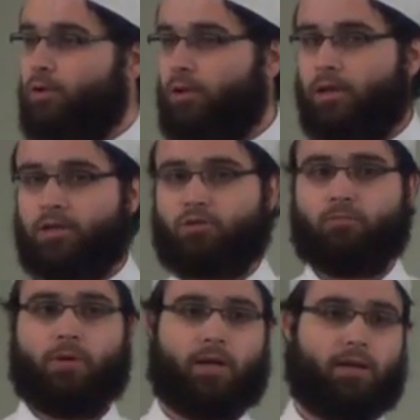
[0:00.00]
Looking at
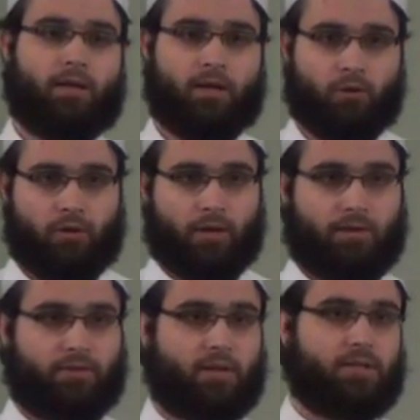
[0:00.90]
Somalia, looking at
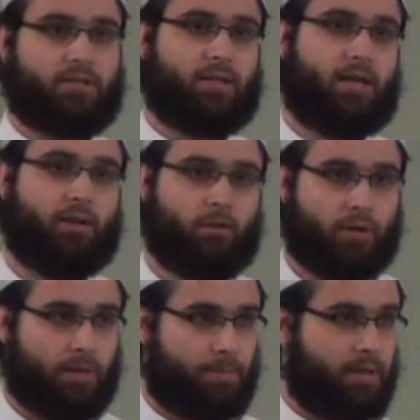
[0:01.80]
Afghanistan,
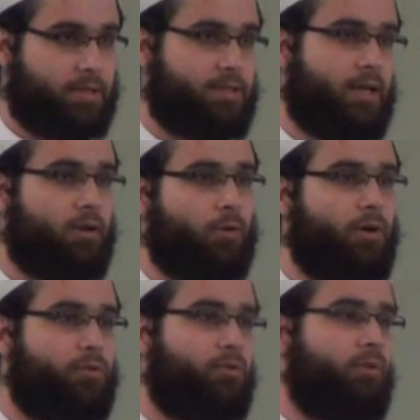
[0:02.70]
looking at Pakistan,
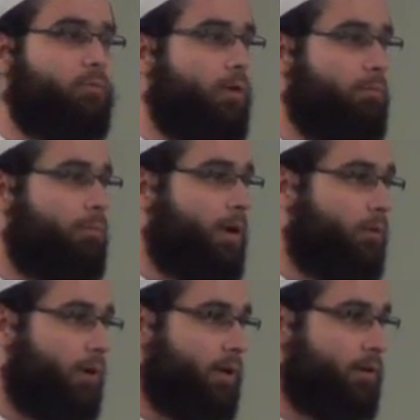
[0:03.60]
going through them one
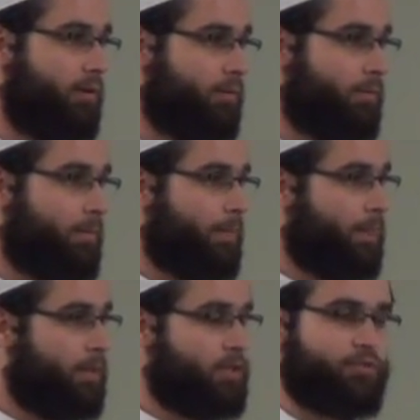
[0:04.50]
by one.
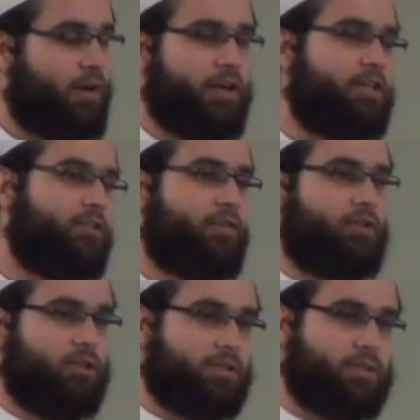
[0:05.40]
It's very
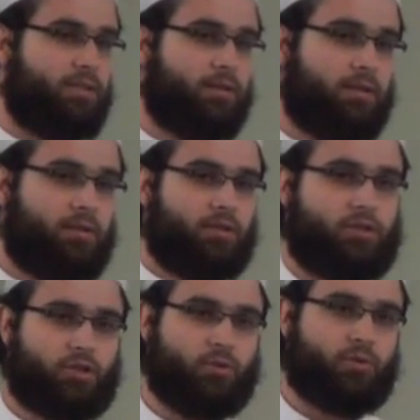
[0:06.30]
difficult to
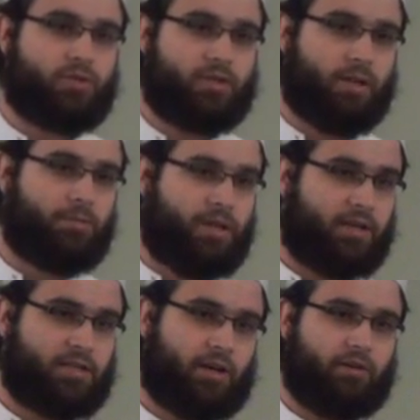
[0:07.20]
choose
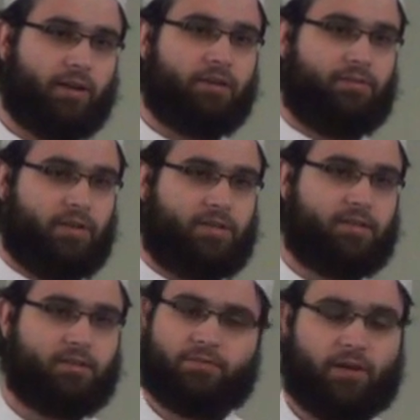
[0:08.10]
subjects that are relevant.
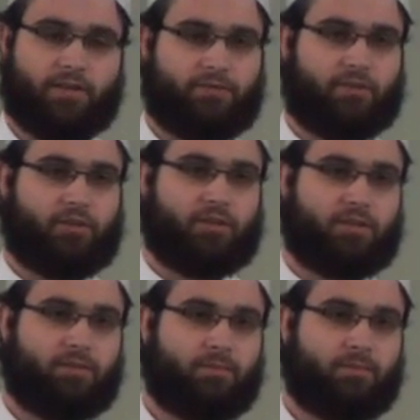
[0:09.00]
It's very difficult.